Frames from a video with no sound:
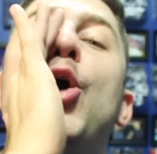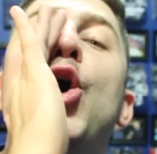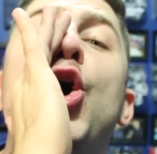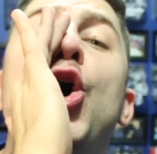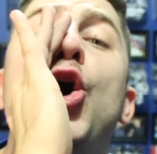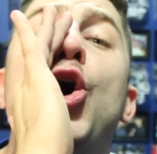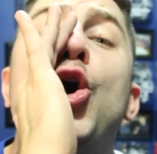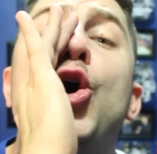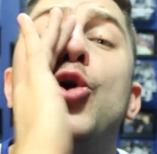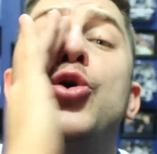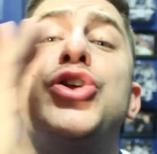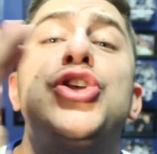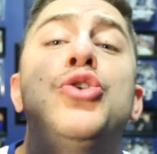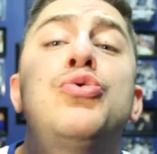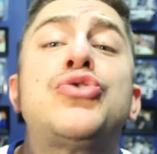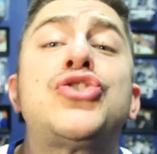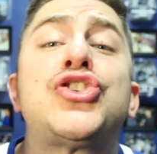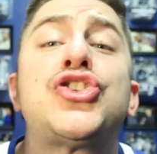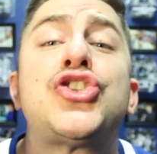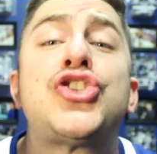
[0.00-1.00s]
Boo,
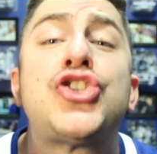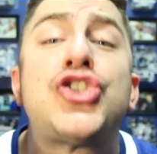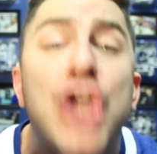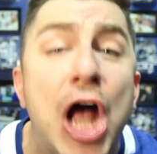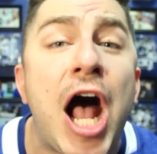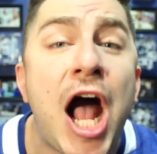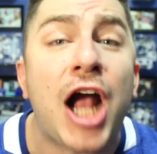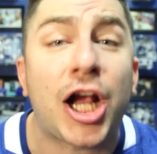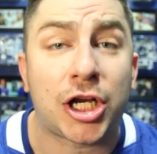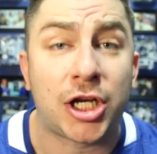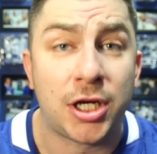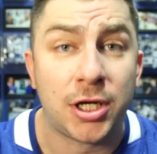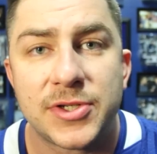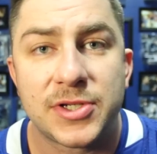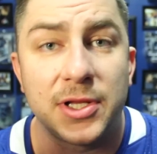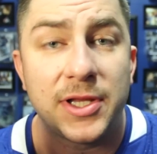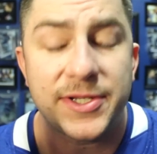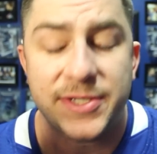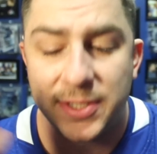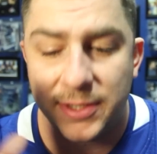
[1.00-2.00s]
you suck!
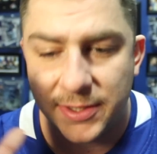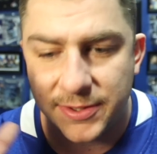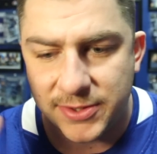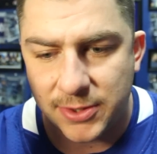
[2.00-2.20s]
So listen,